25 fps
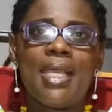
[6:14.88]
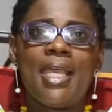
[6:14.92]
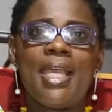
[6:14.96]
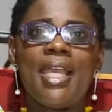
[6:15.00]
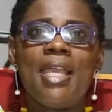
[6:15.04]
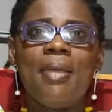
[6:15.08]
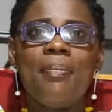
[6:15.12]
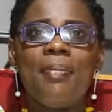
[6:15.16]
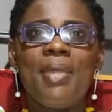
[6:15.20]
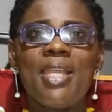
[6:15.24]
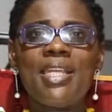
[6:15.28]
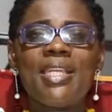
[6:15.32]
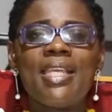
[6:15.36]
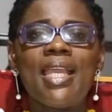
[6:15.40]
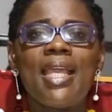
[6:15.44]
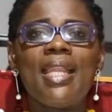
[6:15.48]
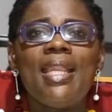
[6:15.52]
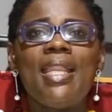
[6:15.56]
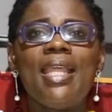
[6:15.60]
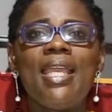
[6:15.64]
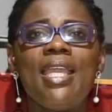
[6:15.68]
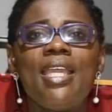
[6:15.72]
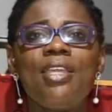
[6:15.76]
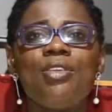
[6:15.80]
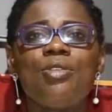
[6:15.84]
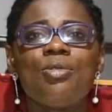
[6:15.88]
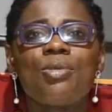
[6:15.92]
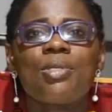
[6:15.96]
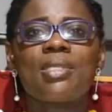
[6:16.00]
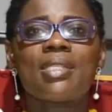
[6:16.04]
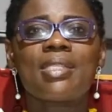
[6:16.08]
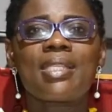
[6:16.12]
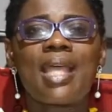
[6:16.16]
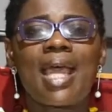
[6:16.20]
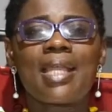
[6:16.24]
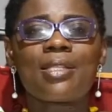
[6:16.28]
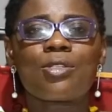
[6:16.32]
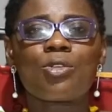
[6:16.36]
Immediately you
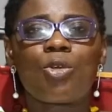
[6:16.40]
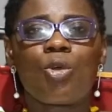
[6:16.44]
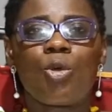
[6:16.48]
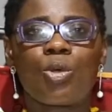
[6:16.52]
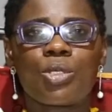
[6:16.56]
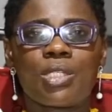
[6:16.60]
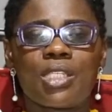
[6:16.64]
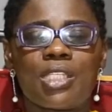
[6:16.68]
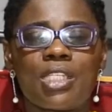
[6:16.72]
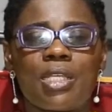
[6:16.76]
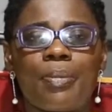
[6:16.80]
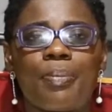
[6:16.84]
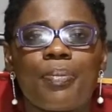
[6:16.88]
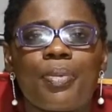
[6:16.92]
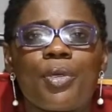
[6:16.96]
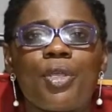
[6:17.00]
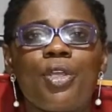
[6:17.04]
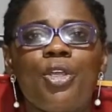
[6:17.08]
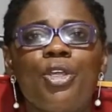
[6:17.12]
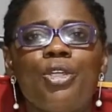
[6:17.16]
start courtship,